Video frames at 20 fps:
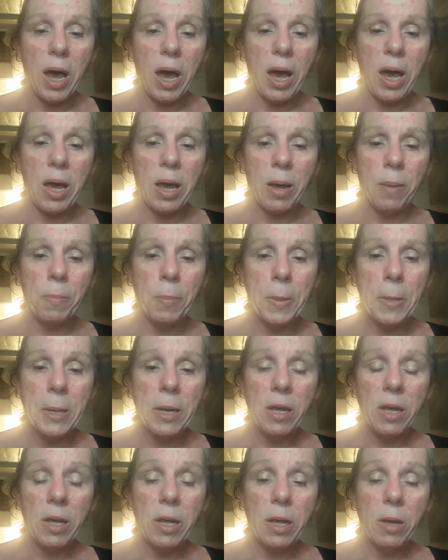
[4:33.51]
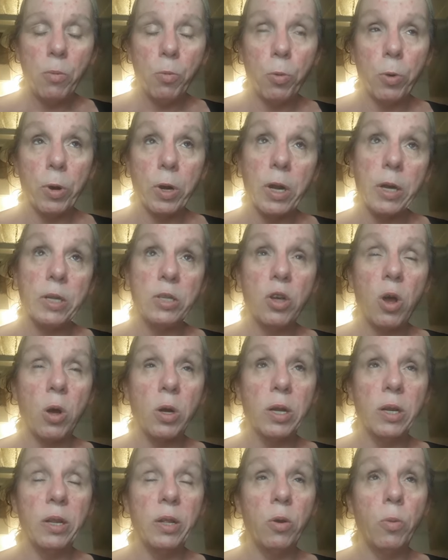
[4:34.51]
We're going to
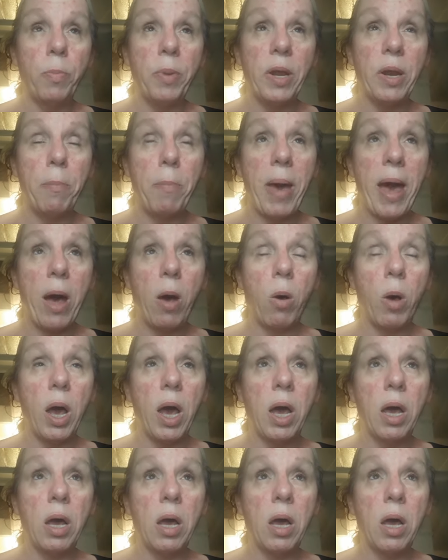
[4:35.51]
talk a little bit about